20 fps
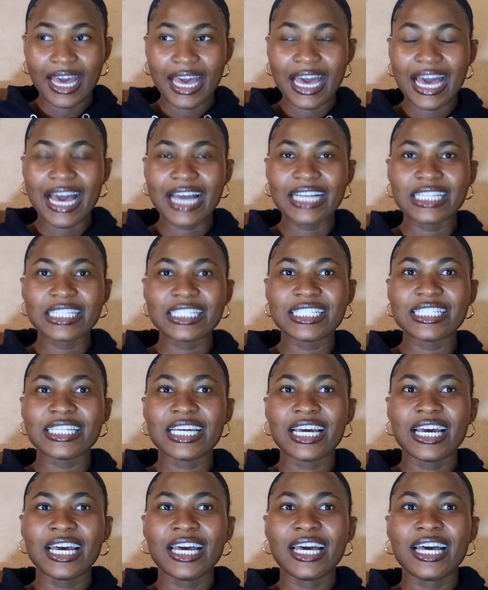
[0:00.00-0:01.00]
And
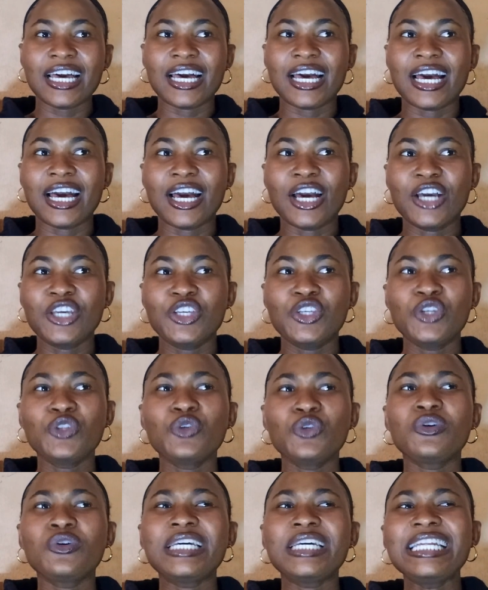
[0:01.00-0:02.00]

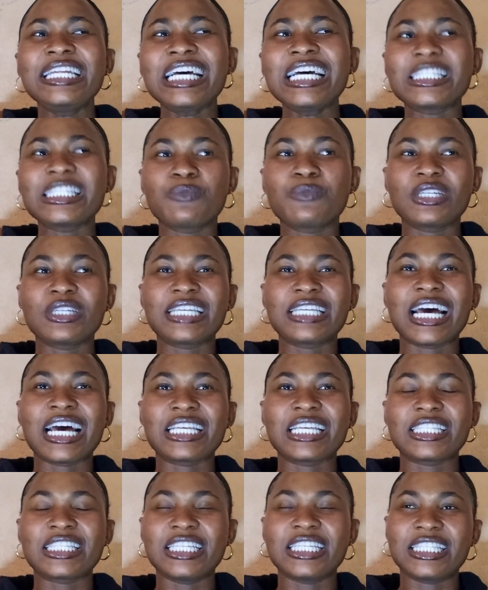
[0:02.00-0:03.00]
in as much
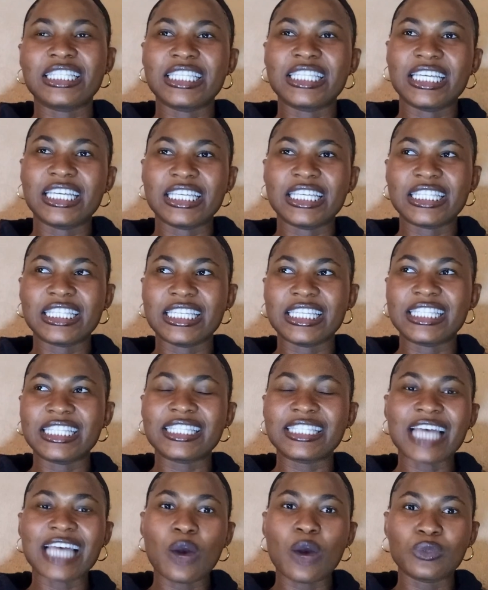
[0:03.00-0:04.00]
as it
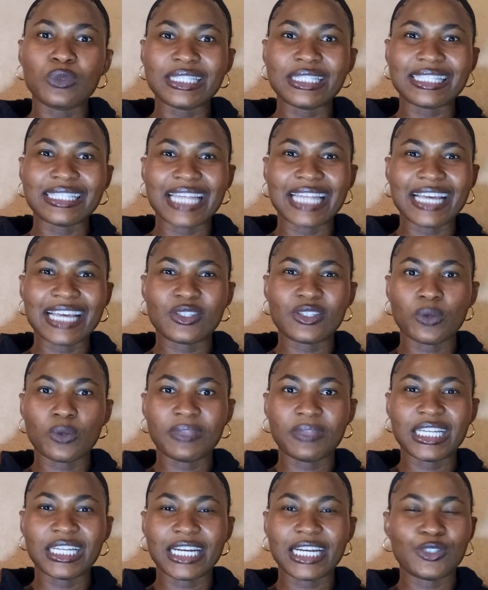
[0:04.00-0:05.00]
sounds like
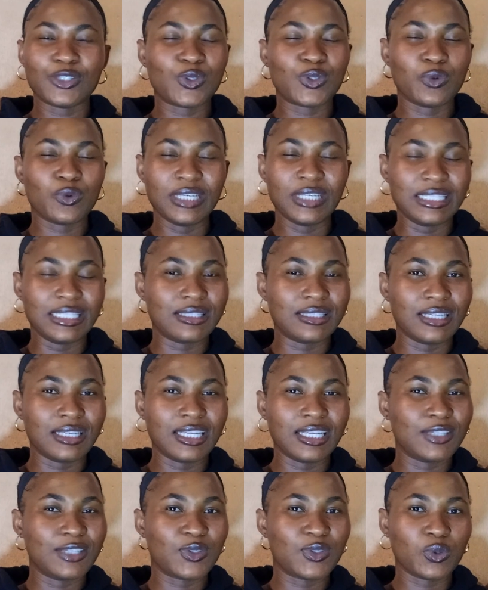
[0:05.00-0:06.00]
something that is so easy,
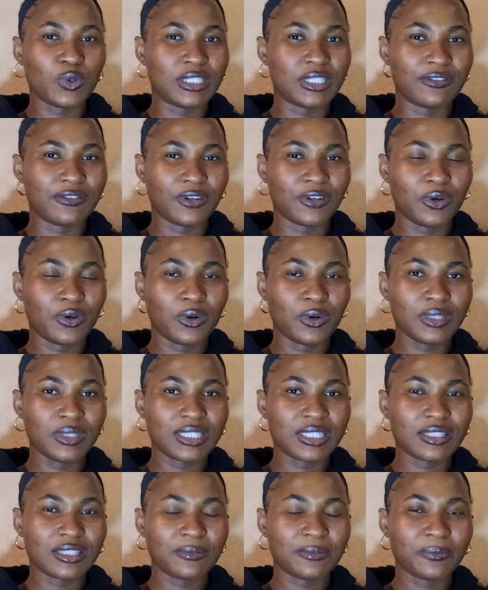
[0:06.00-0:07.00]
it is so difficult.
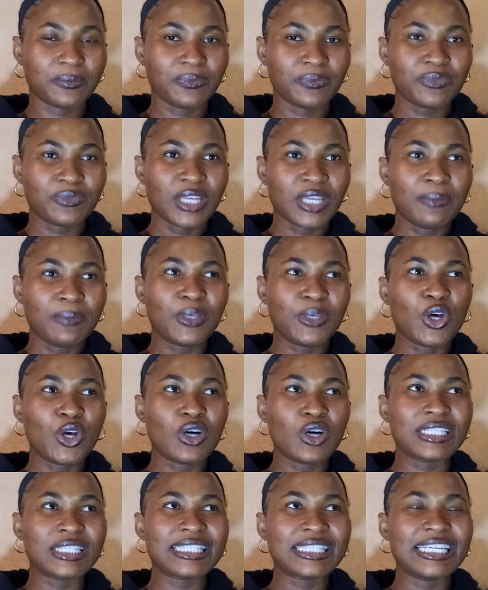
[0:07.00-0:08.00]

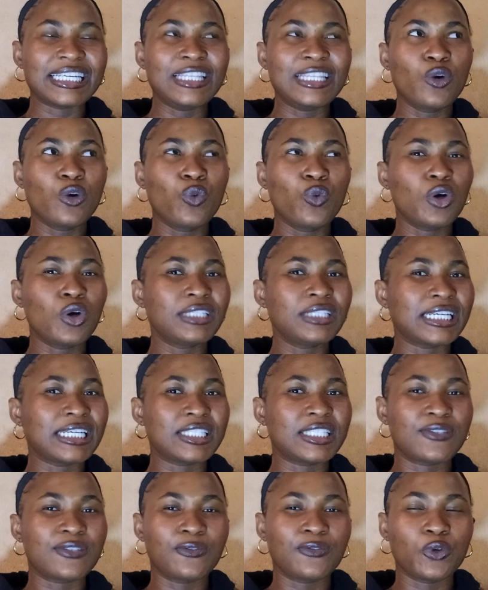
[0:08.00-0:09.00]
Because in a world that
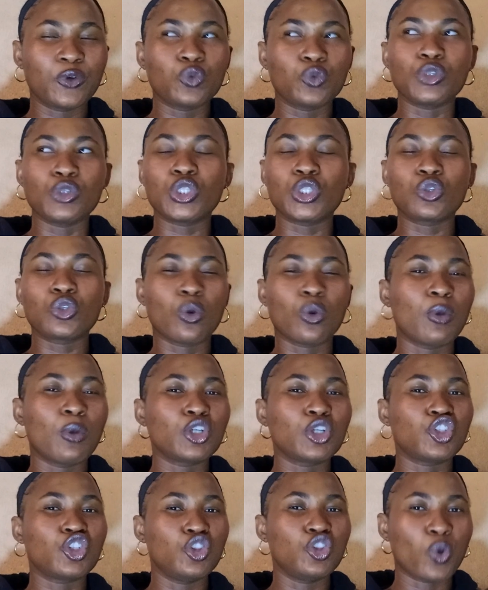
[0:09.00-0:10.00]
is filled with so
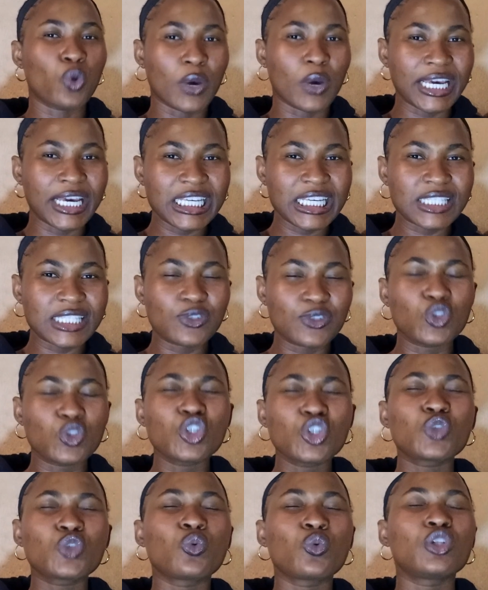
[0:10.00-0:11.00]
much noise, you
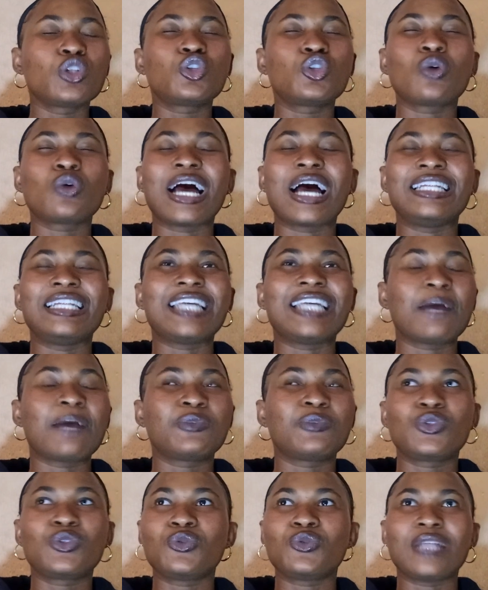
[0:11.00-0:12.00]
just want to
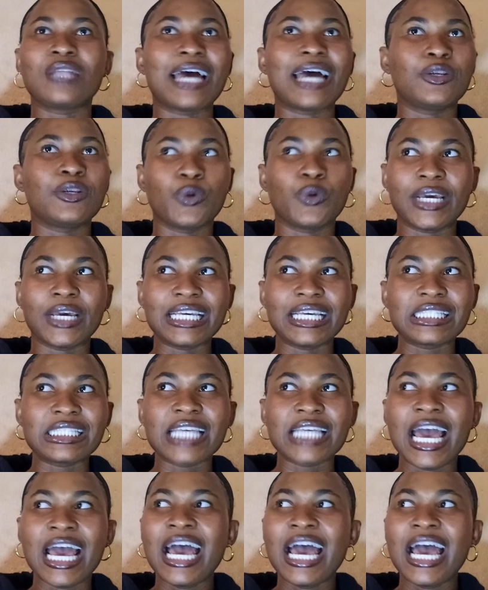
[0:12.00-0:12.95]
adapt to that noise